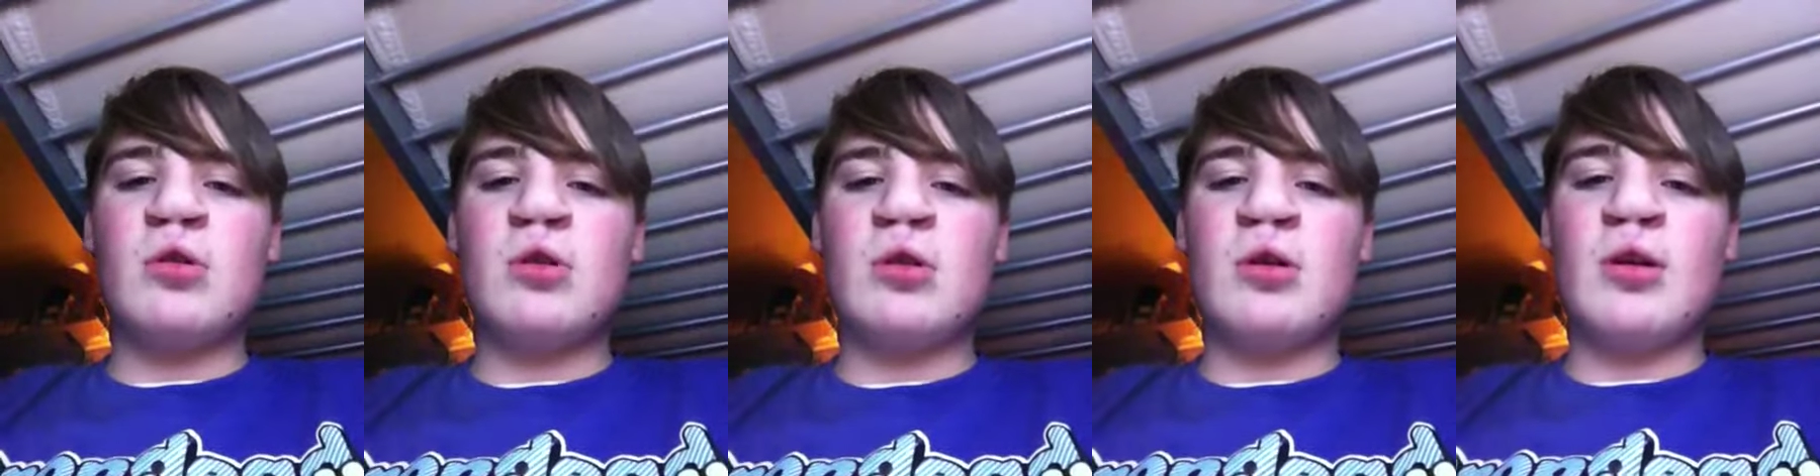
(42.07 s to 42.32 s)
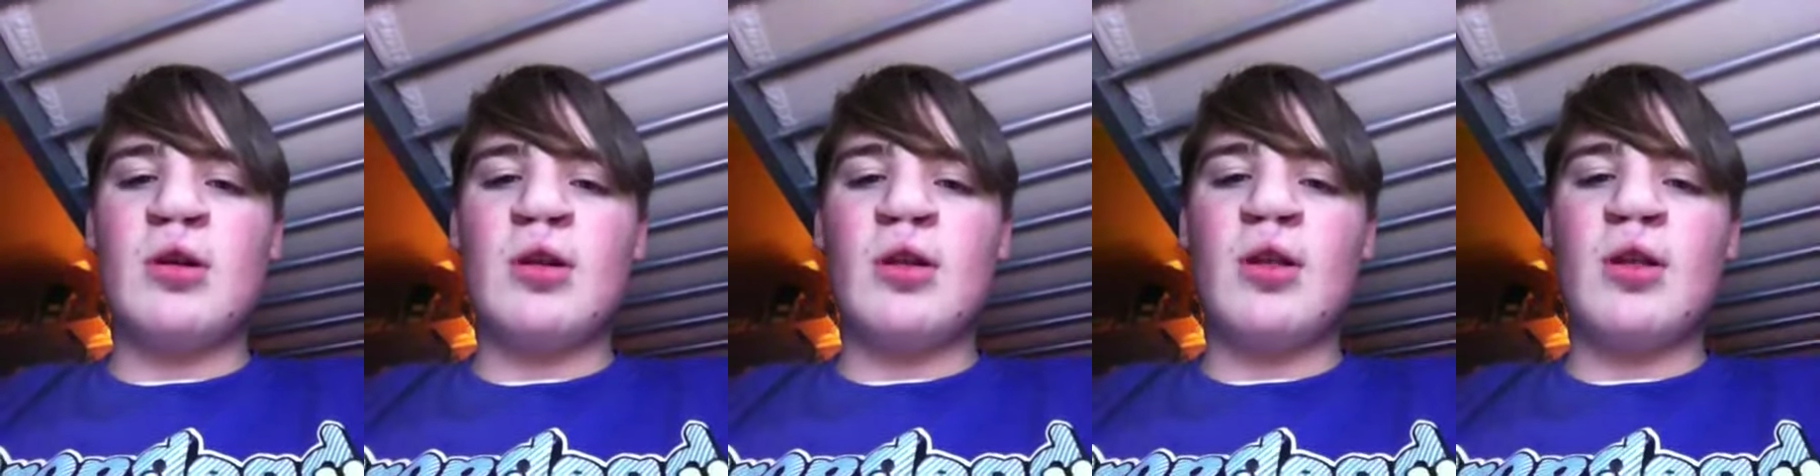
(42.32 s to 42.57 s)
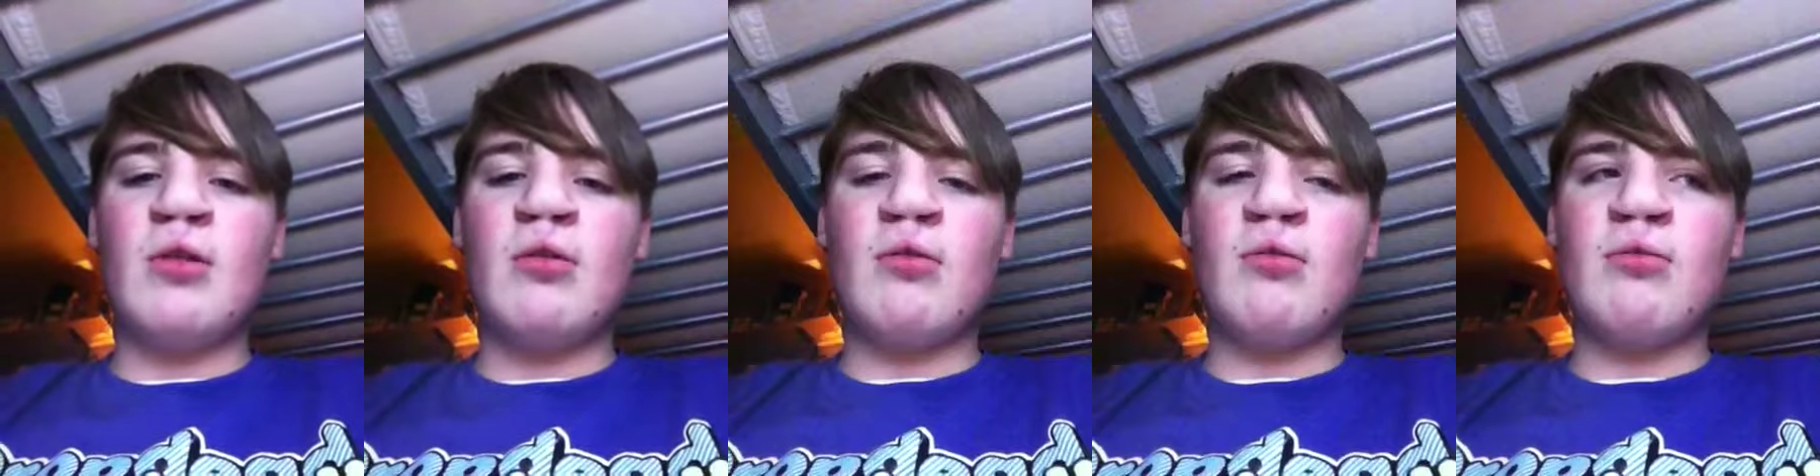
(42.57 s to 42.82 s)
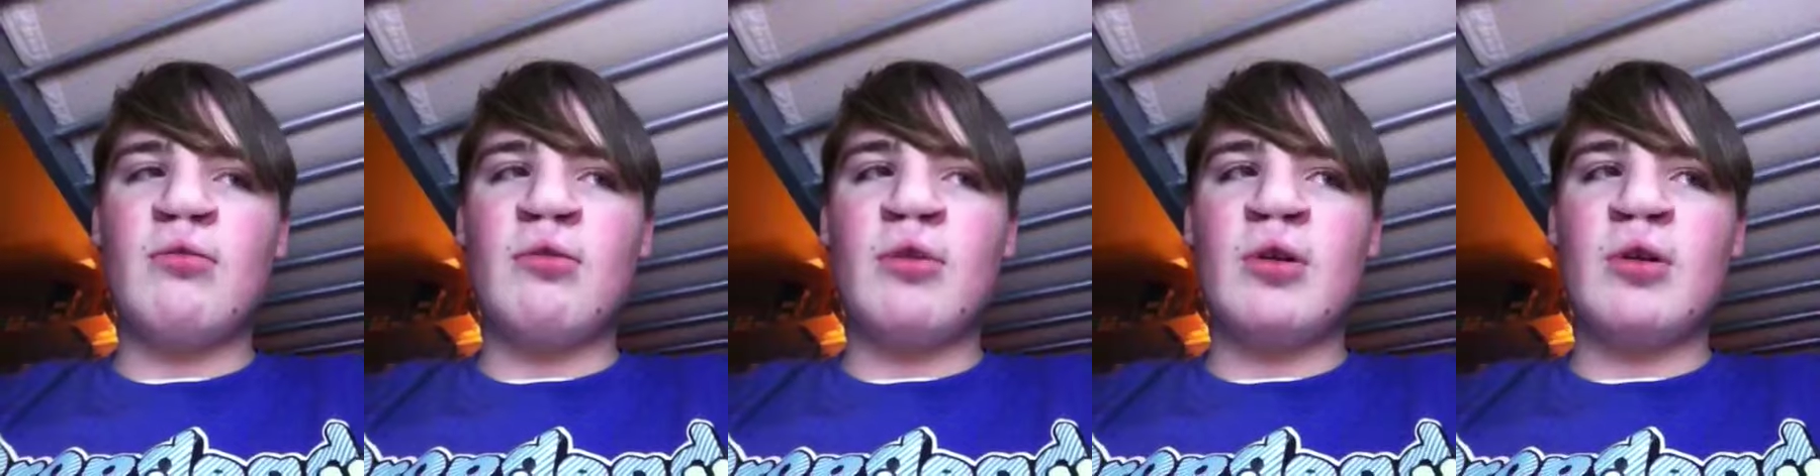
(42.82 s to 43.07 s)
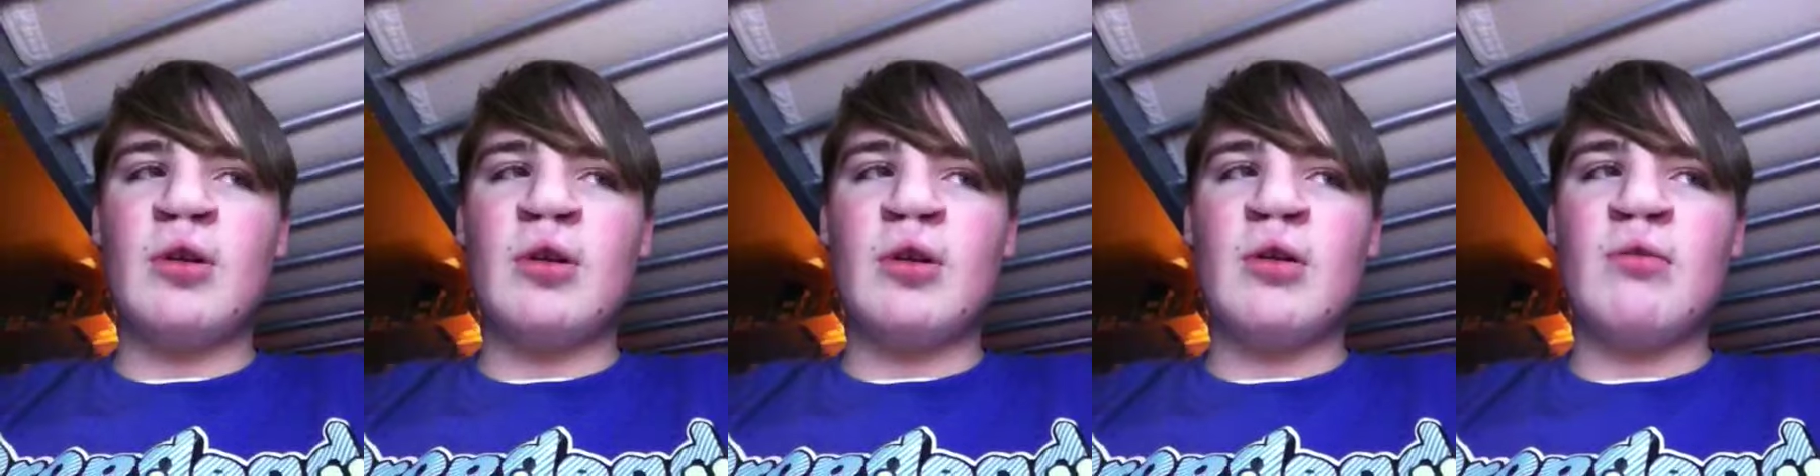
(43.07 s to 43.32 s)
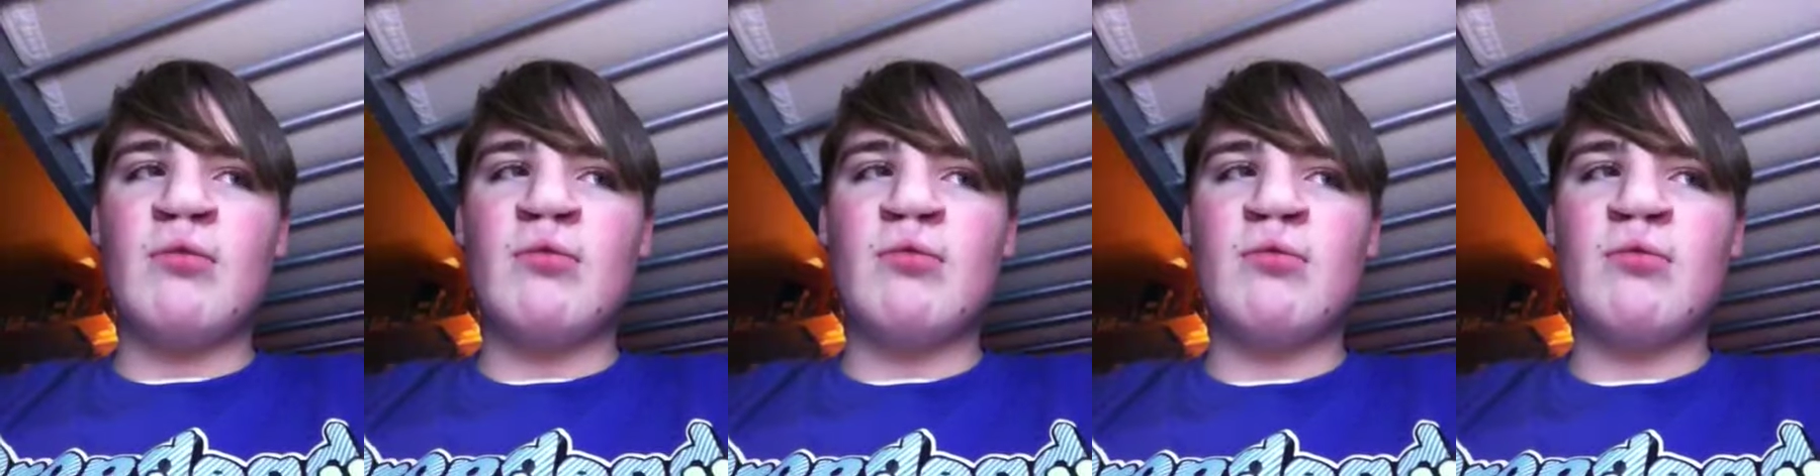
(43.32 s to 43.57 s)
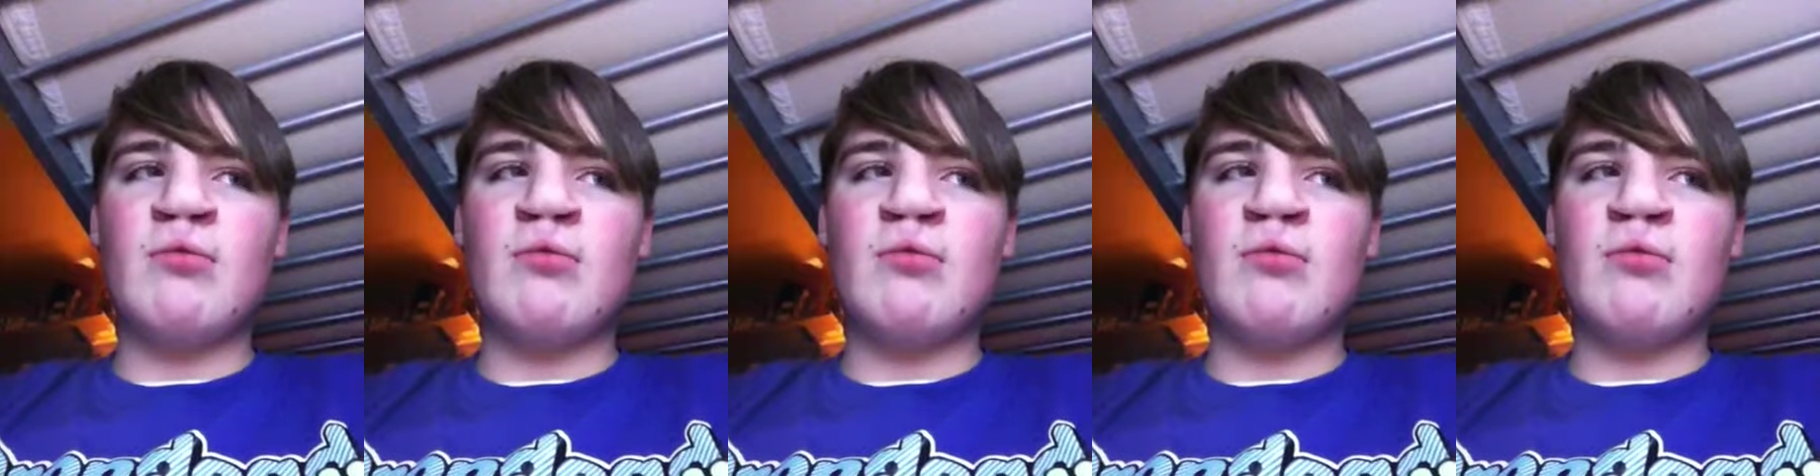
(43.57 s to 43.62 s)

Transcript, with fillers: that's really